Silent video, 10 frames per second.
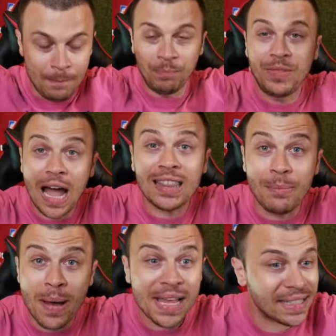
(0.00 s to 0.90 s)
Not the
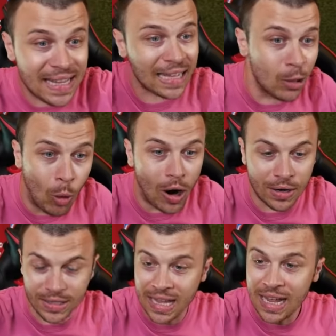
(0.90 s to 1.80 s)
best, not the
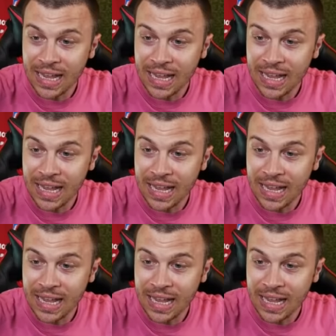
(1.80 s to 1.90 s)
worst.